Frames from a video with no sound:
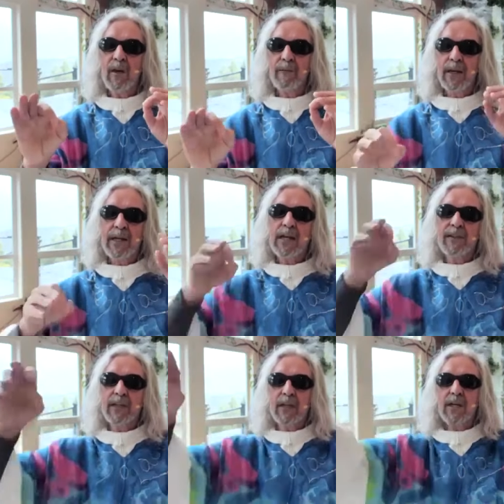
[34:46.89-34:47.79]
than
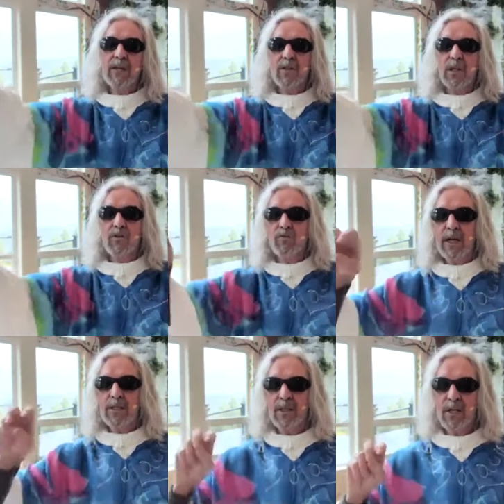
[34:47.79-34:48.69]
anything I see through my
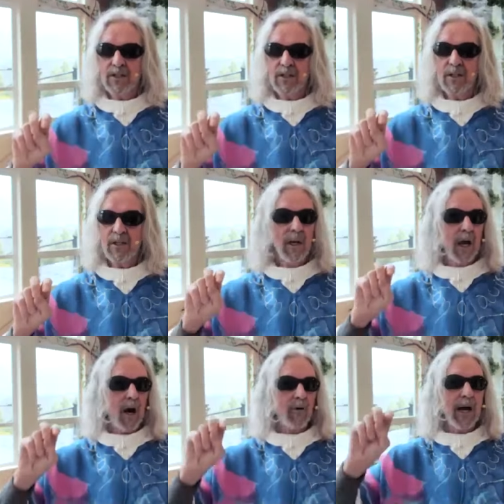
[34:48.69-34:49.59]
senses
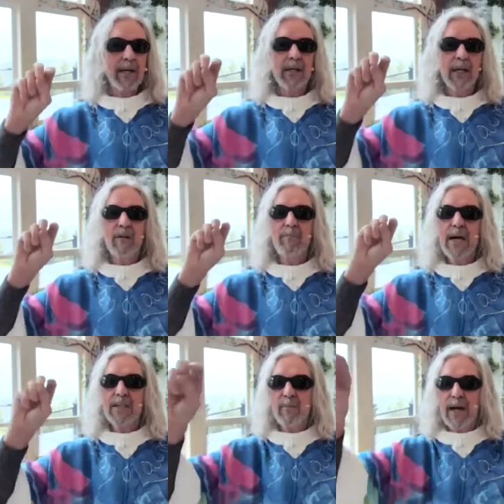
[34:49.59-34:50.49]
or any kind of
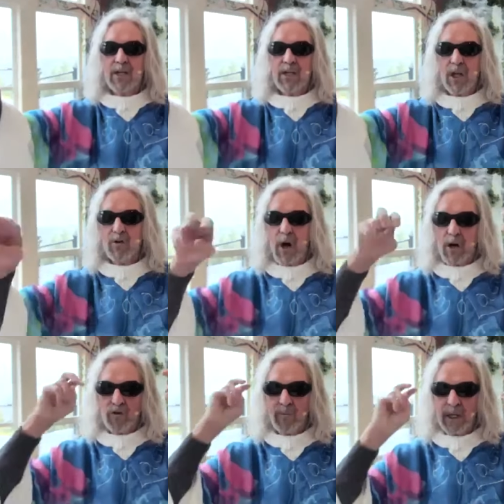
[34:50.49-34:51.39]
mathematics I grok
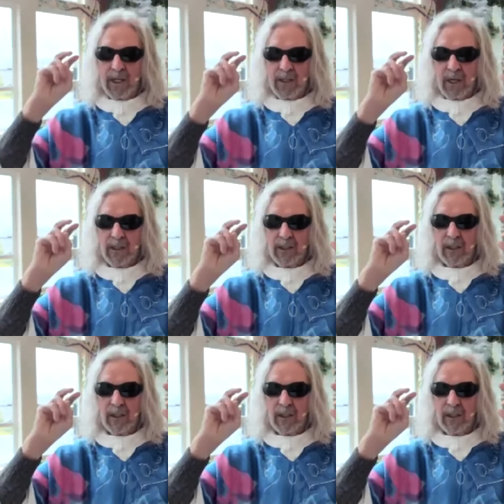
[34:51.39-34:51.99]
through my intellect.